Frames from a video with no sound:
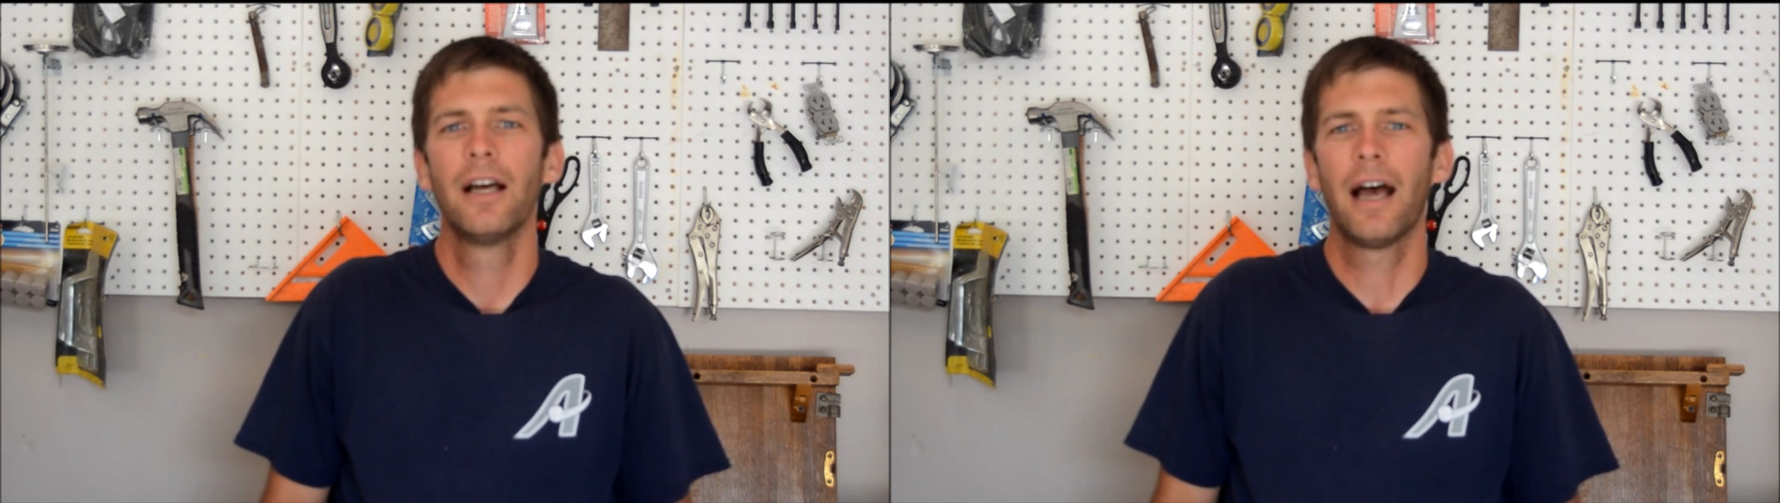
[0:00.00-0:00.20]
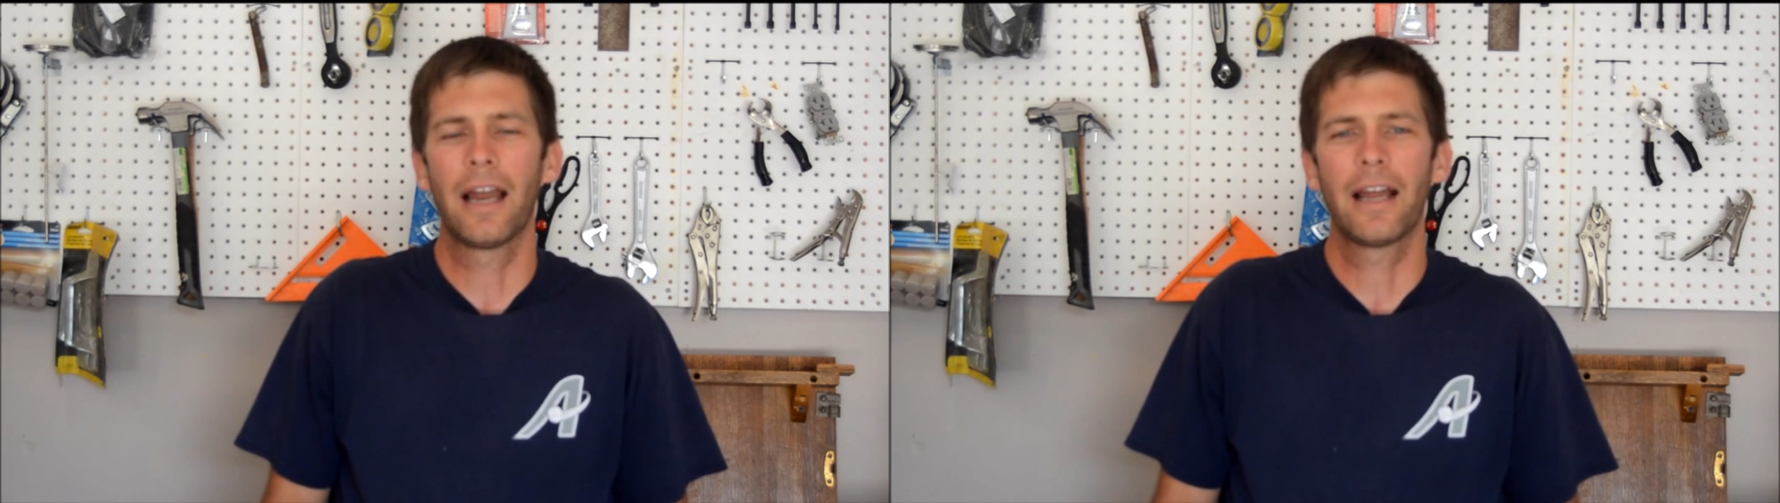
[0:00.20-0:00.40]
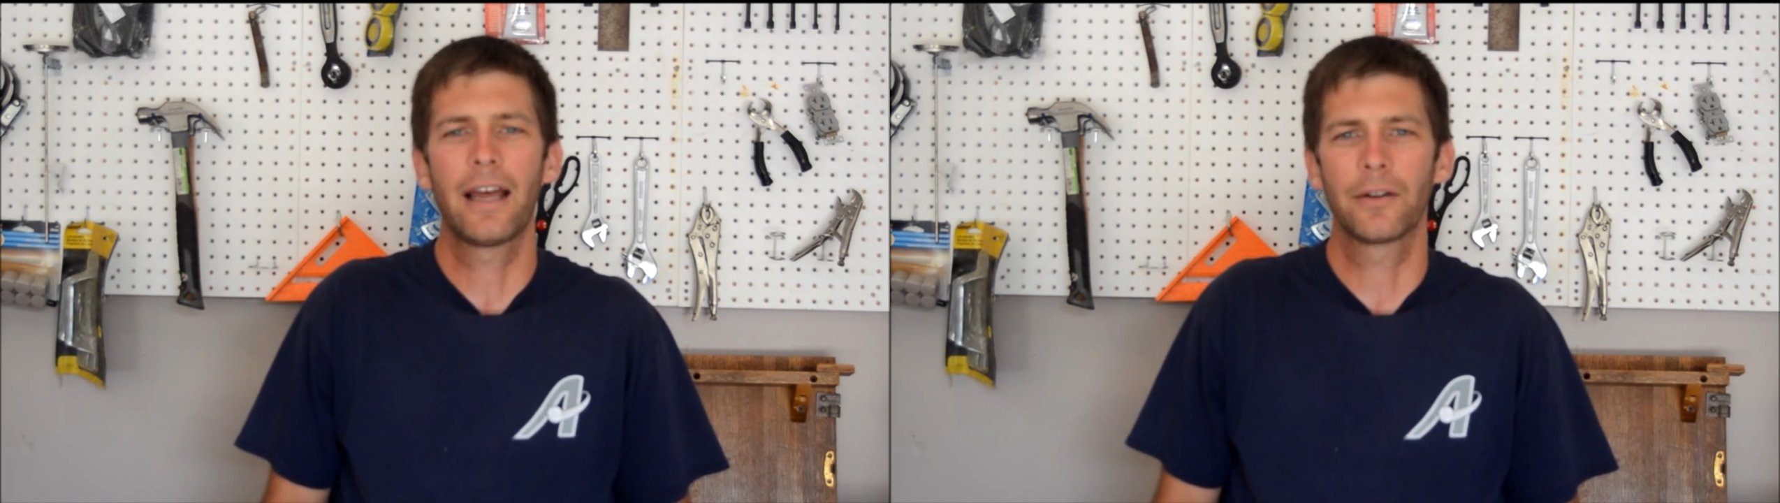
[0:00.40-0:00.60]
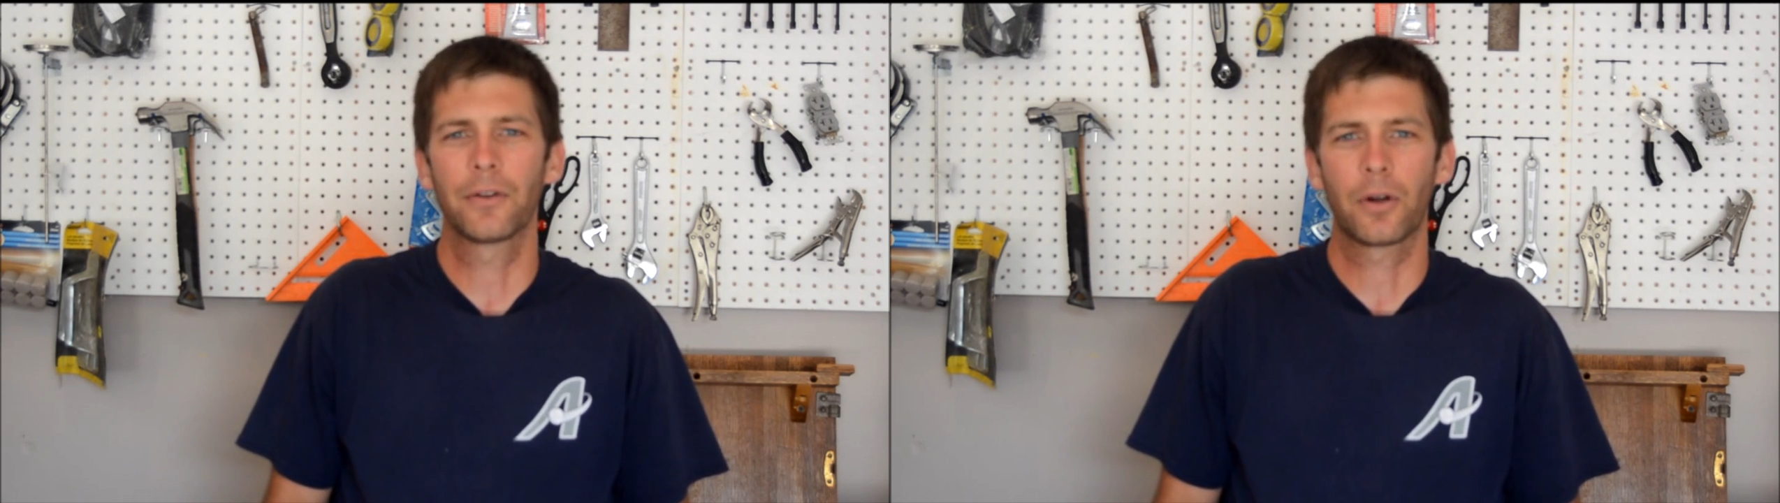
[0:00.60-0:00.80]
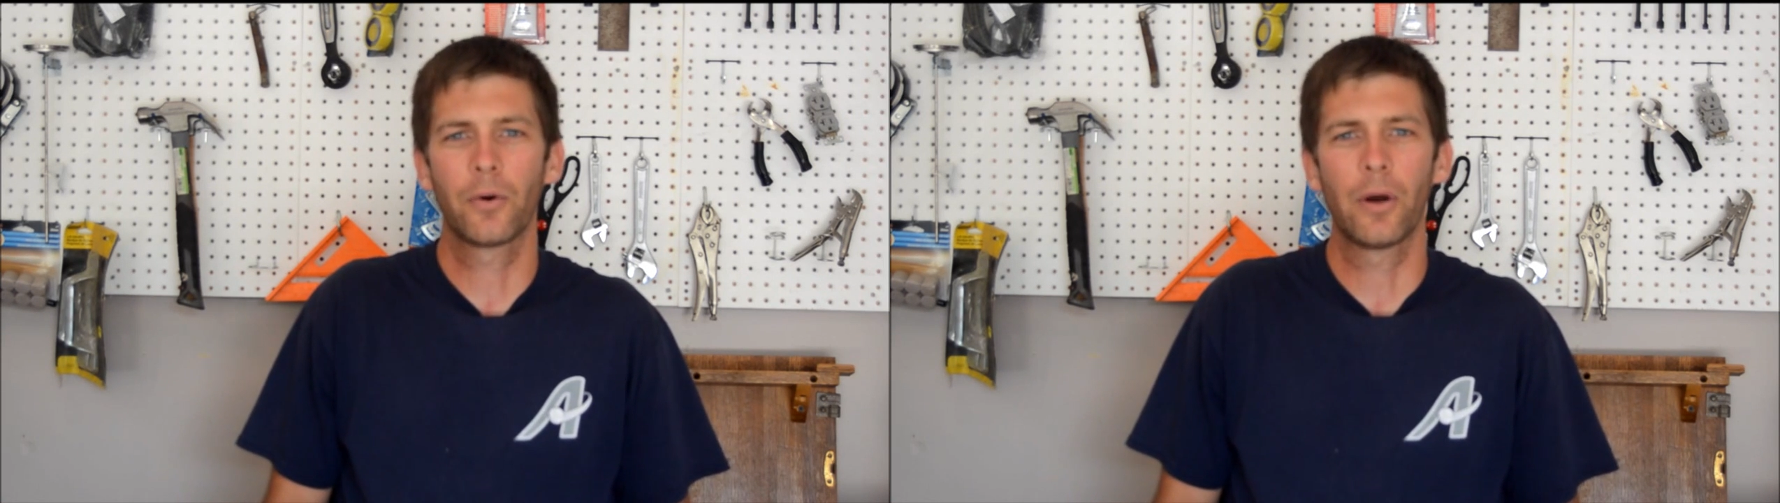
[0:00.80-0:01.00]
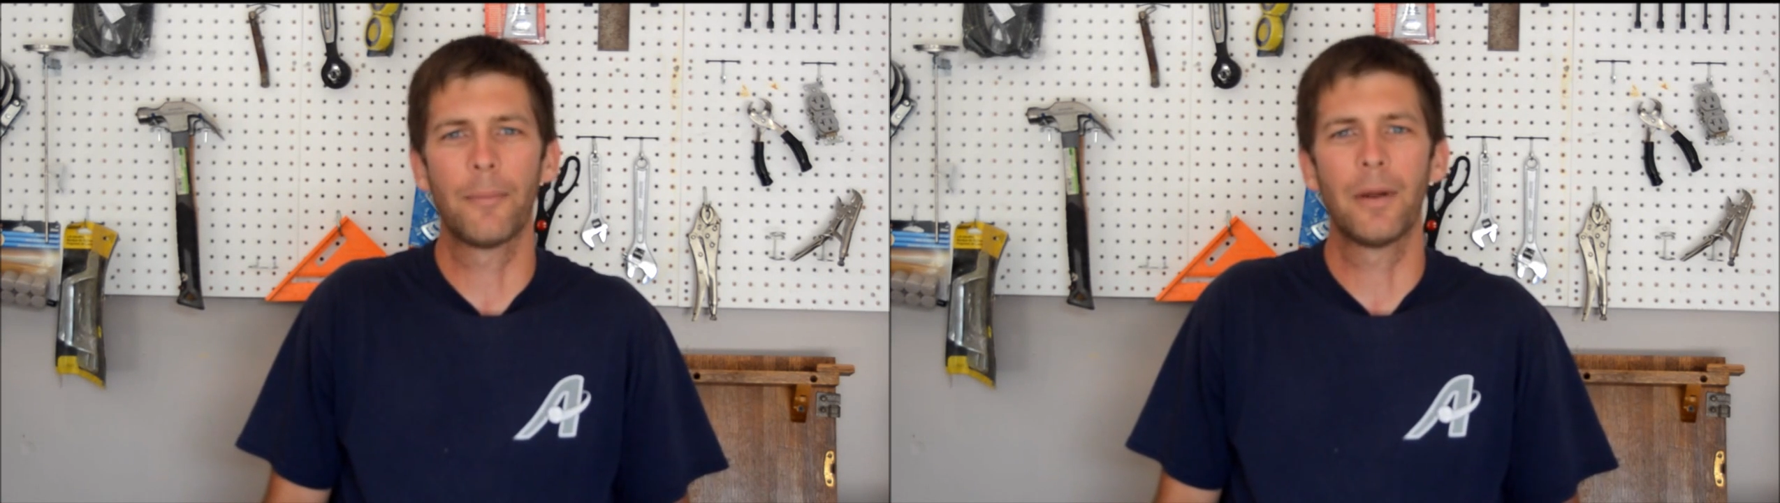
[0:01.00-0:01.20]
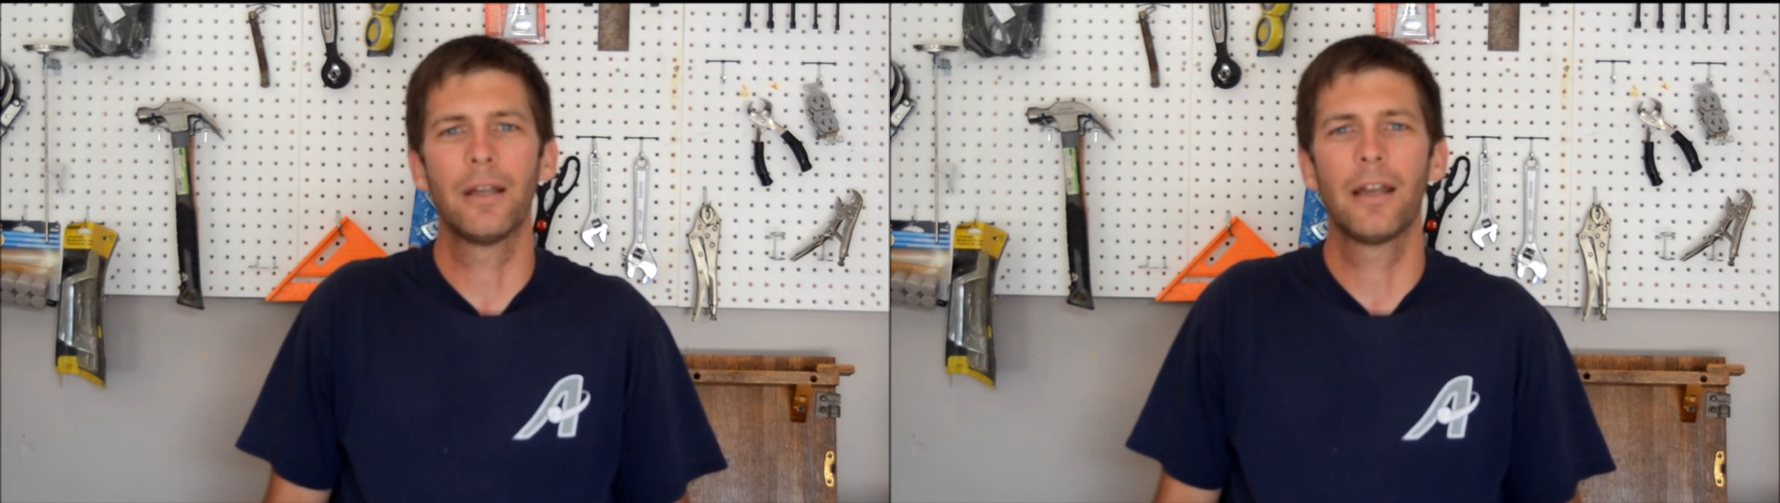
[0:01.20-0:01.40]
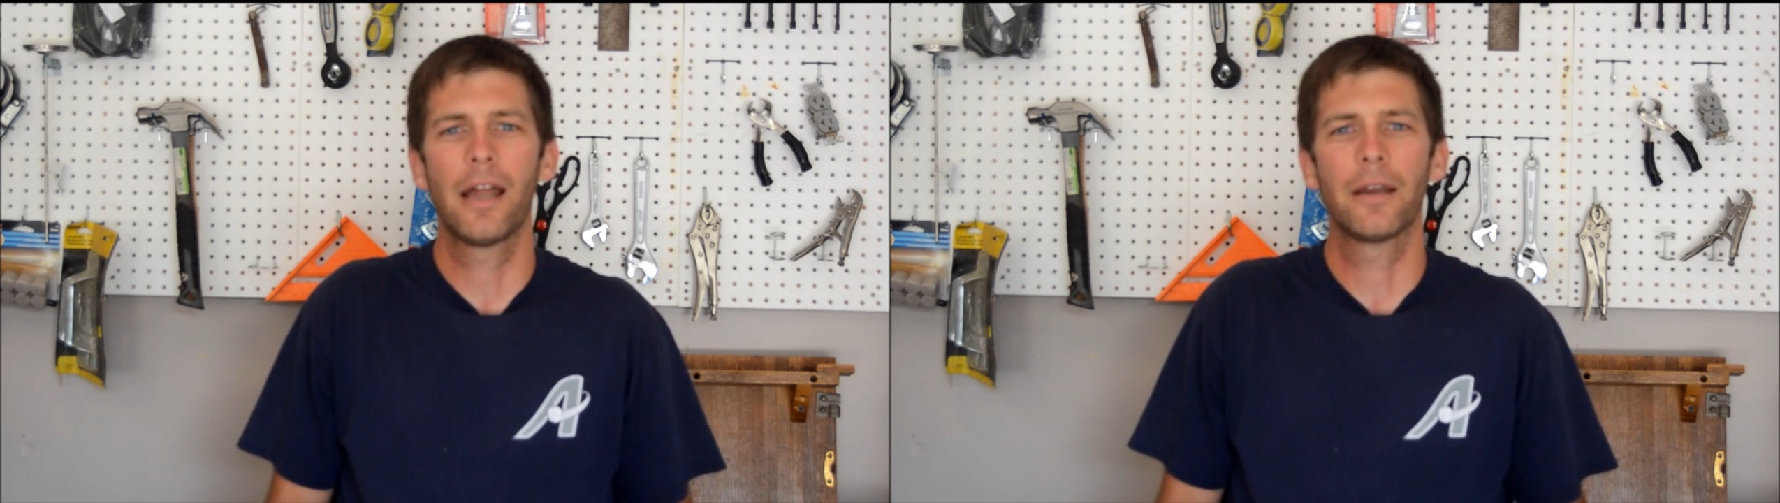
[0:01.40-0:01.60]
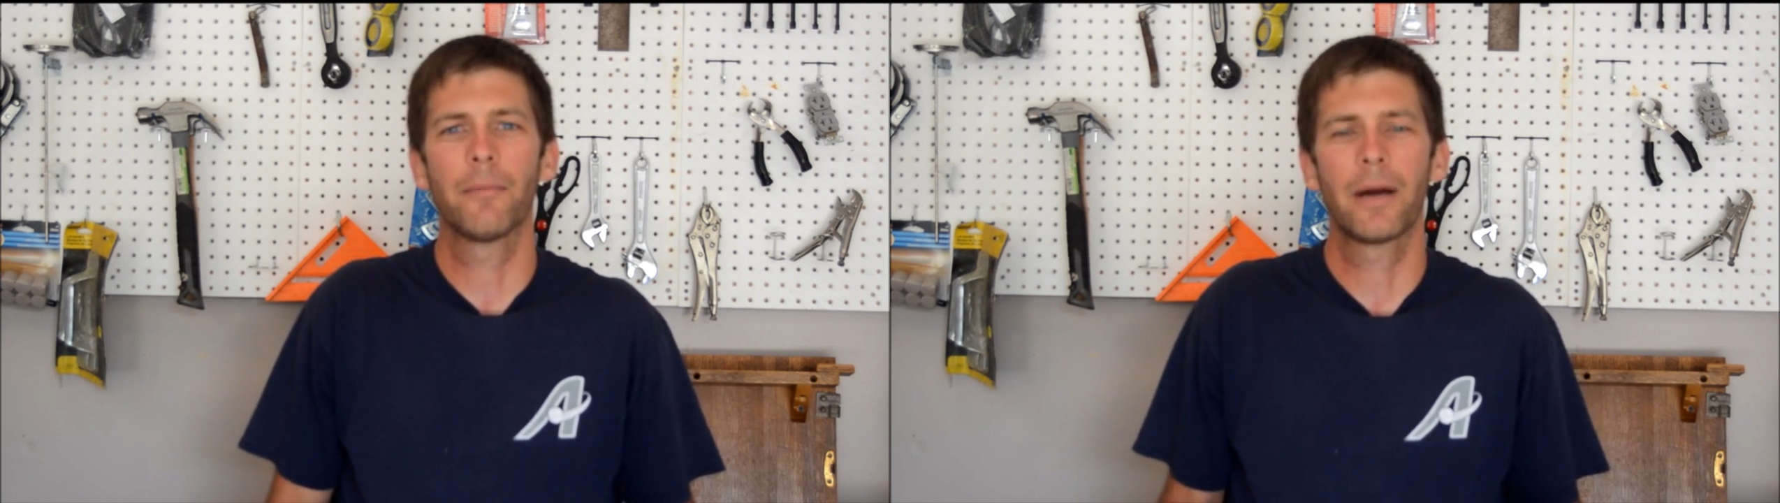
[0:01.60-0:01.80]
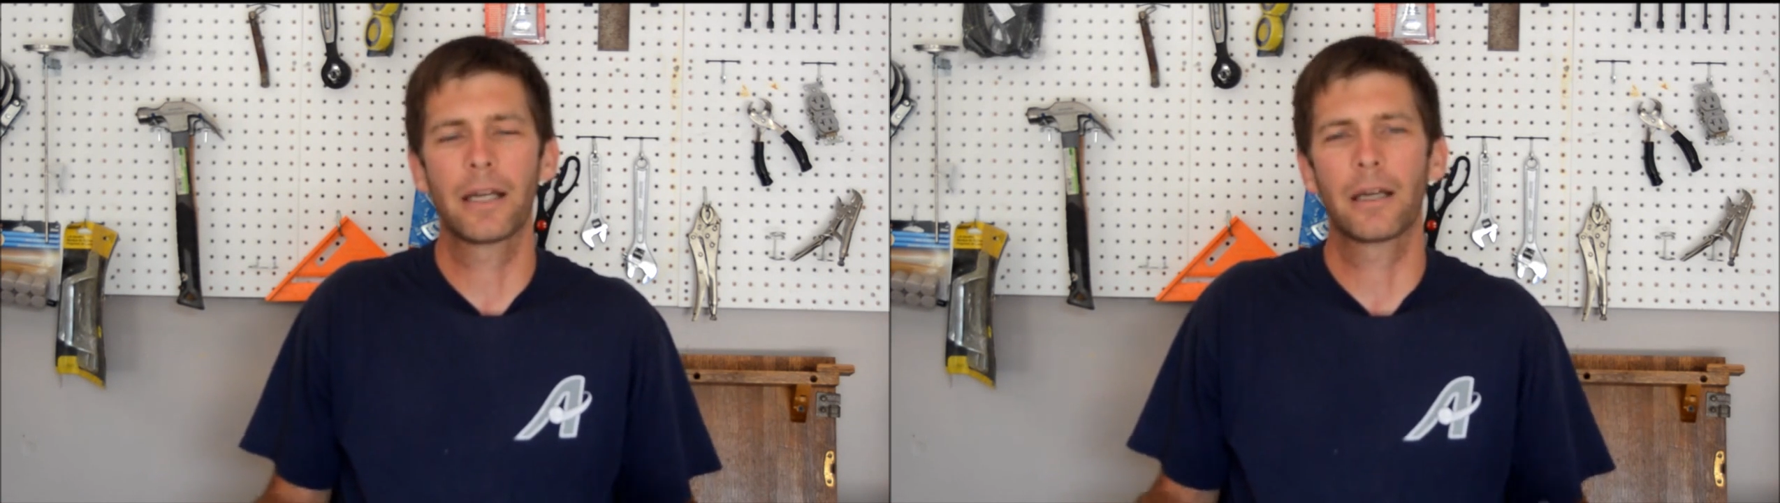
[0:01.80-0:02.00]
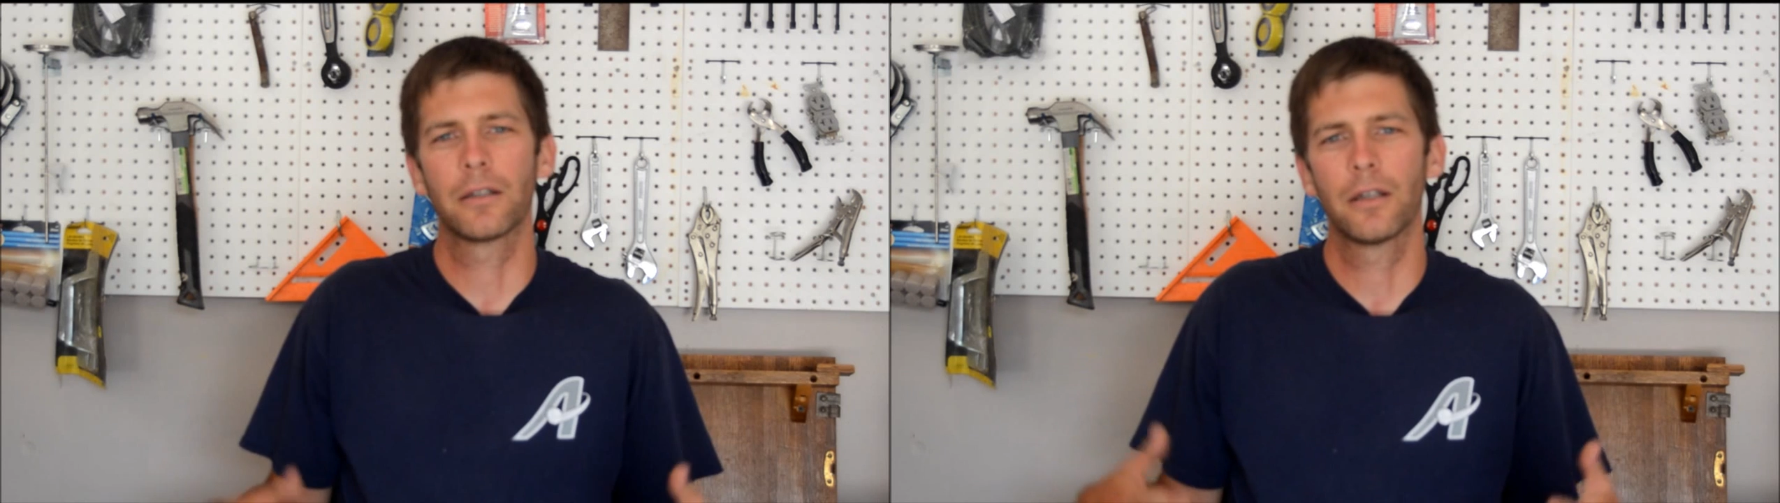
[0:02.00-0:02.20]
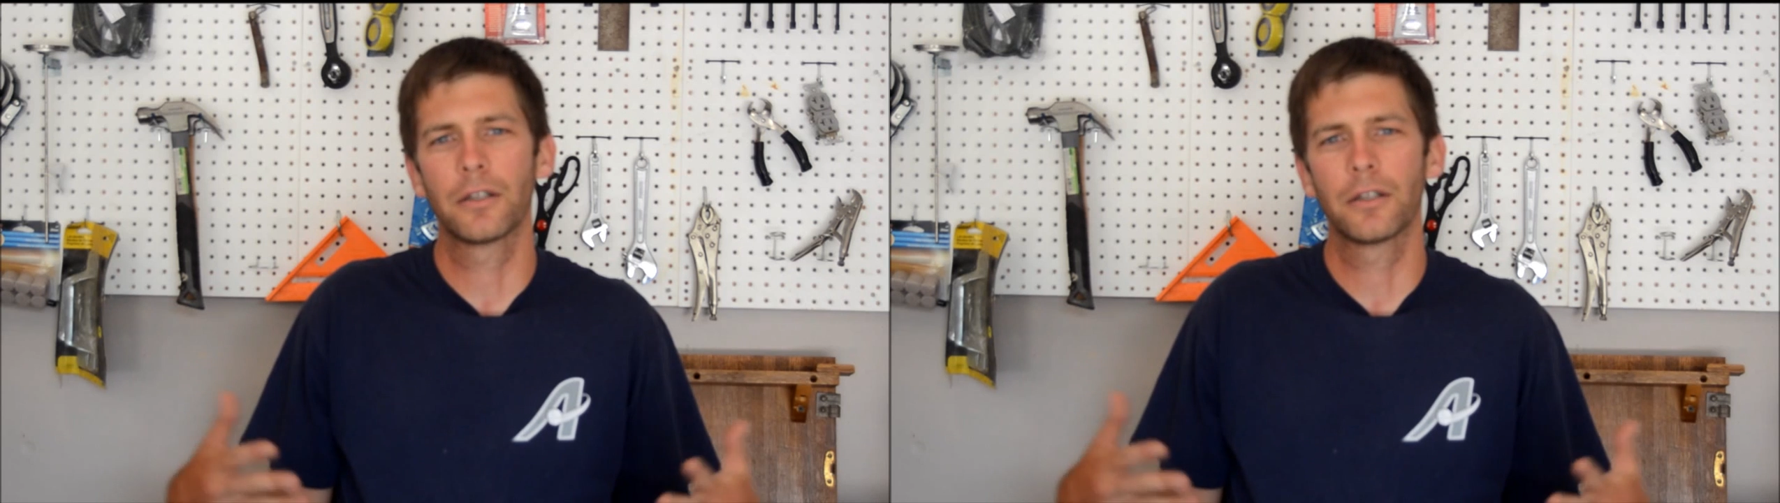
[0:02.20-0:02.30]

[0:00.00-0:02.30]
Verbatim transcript: how to handle the equipment and to make a,